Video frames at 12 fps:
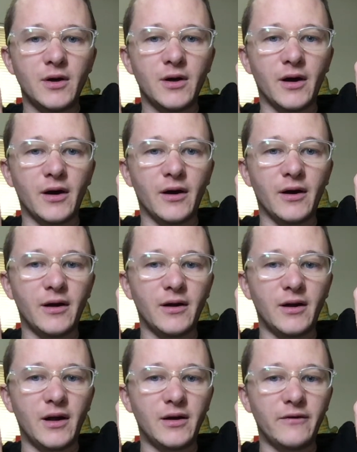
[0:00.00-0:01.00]

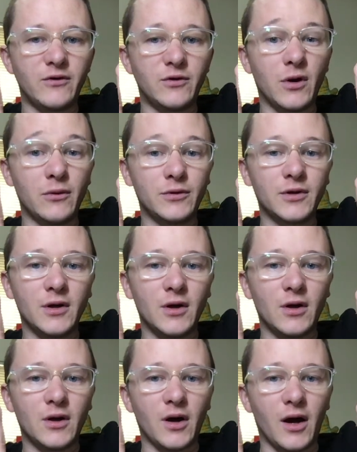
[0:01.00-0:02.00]
And if you don't,
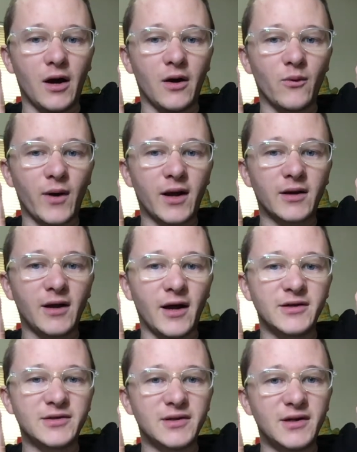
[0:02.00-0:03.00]

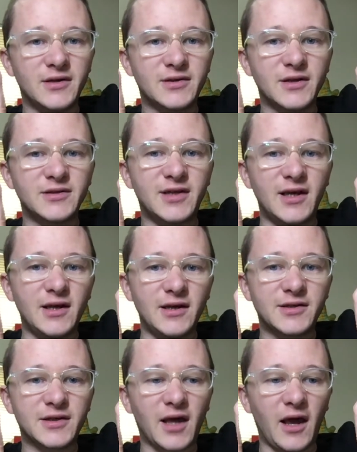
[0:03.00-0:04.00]
recognize that it's the D
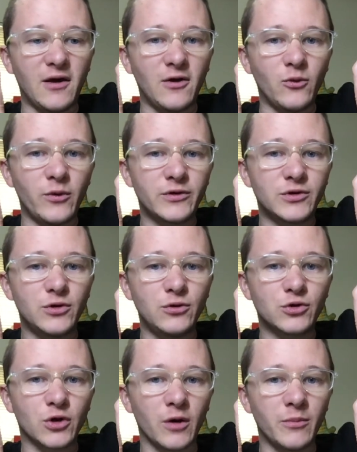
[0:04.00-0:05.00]
scale with 2
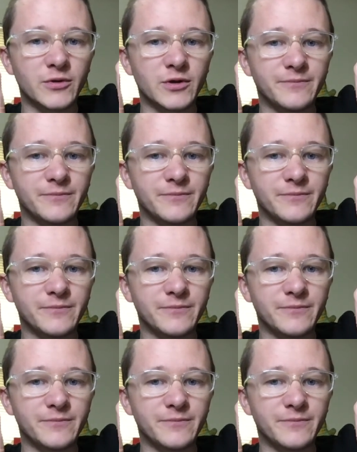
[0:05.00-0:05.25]
sharps.